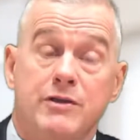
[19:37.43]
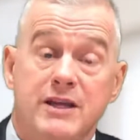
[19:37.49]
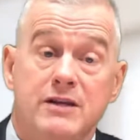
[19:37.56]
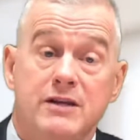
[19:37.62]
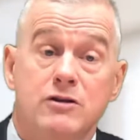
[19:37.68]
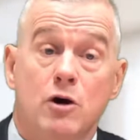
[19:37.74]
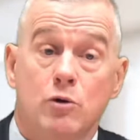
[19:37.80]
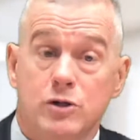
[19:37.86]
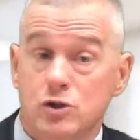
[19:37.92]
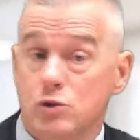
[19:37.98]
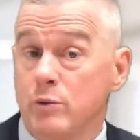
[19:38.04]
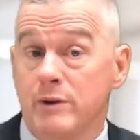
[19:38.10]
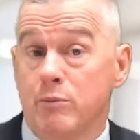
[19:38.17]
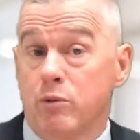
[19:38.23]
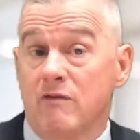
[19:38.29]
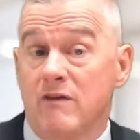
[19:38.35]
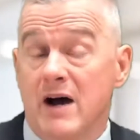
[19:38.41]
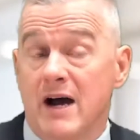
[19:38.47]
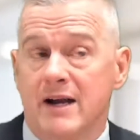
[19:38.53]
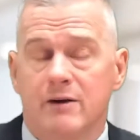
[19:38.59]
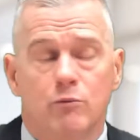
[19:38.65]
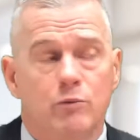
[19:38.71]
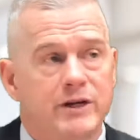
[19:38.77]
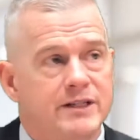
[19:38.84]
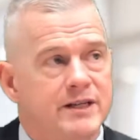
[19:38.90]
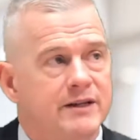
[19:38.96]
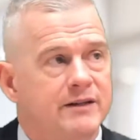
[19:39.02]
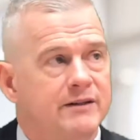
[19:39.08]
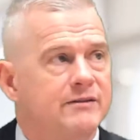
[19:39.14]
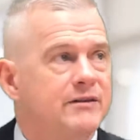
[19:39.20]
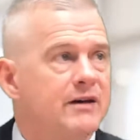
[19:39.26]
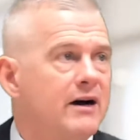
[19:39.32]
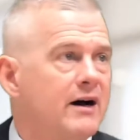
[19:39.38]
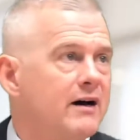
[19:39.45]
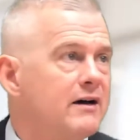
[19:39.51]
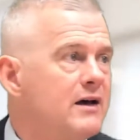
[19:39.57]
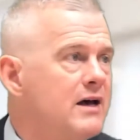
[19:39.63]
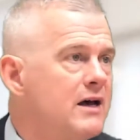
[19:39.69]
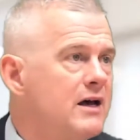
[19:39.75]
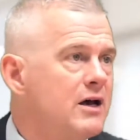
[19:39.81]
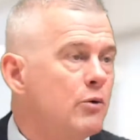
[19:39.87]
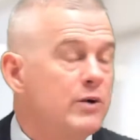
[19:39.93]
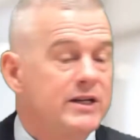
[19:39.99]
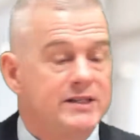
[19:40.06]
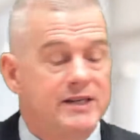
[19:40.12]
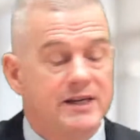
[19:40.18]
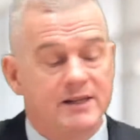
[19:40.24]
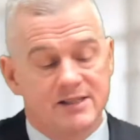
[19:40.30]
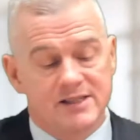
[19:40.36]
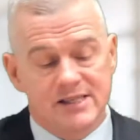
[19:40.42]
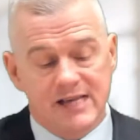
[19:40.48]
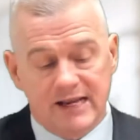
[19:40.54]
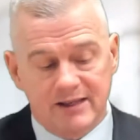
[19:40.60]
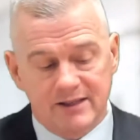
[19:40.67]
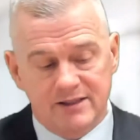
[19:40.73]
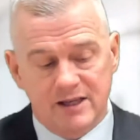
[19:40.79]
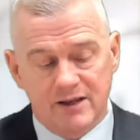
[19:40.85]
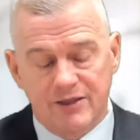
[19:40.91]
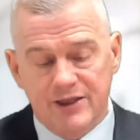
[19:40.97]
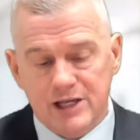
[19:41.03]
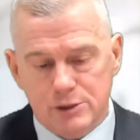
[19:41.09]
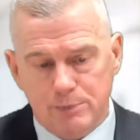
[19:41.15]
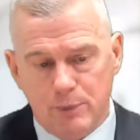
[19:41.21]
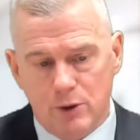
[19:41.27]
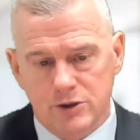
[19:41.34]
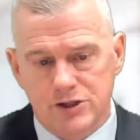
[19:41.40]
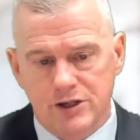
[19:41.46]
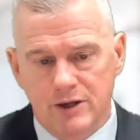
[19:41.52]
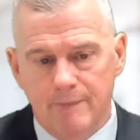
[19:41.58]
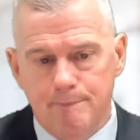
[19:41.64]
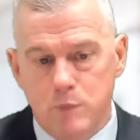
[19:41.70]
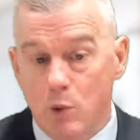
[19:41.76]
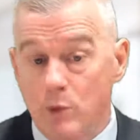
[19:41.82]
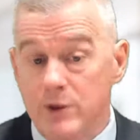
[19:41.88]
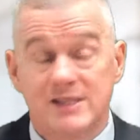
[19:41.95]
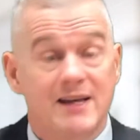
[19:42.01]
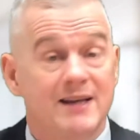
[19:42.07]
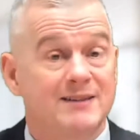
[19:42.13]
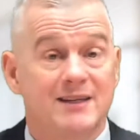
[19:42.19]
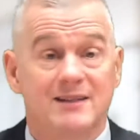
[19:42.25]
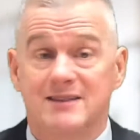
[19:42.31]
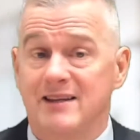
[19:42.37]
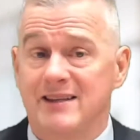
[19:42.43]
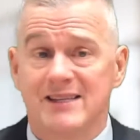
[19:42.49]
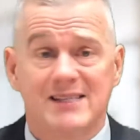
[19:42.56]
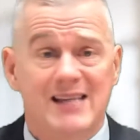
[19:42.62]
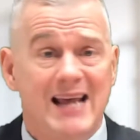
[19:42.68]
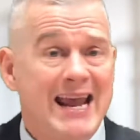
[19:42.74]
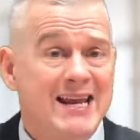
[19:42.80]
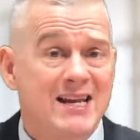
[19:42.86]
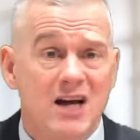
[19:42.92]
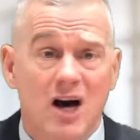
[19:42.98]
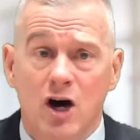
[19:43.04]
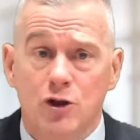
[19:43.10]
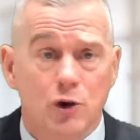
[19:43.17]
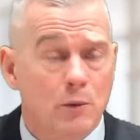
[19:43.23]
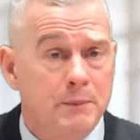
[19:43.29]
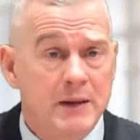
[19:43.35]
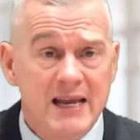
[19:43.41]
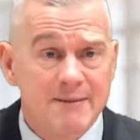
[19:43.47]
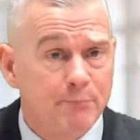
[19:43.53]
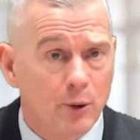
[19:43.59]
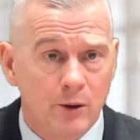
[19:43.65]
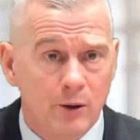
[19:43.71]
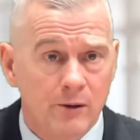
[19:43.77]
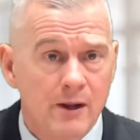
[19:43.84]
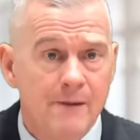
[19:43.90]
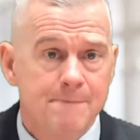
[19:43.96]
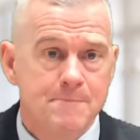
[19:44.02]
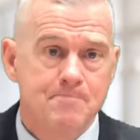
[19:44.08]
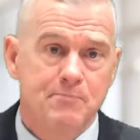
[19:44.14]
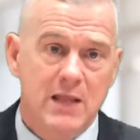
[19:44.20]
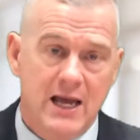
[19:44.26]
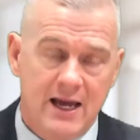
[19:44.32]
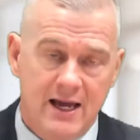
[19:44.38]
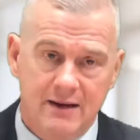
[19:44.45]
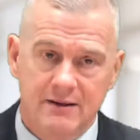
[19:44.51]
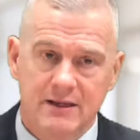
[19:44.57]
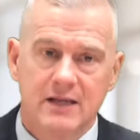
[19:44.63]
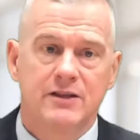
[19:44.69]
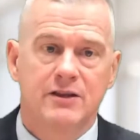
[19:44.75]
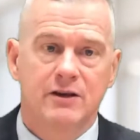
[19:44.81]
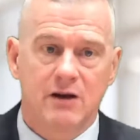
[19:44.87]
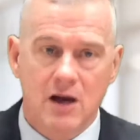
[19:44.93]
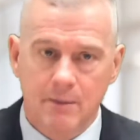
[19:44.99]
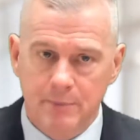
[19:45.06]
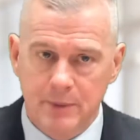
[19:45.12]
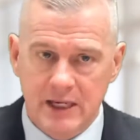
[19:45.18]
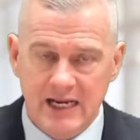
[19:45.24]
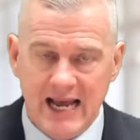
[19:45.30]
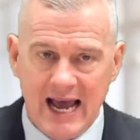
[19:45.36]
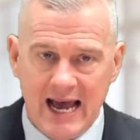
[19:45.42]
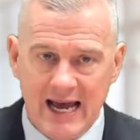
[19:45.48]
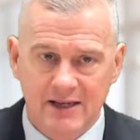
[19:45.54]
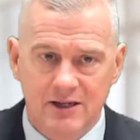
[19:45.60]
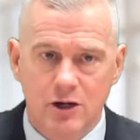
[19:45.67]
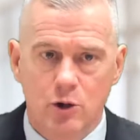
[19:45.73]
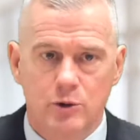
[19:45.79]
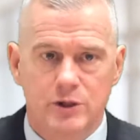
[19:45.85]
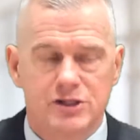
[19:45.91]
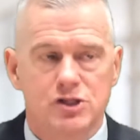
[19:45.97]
the notice we provided. We didn't send it to this person, but we sent it to these 8 other people, and the company had notice.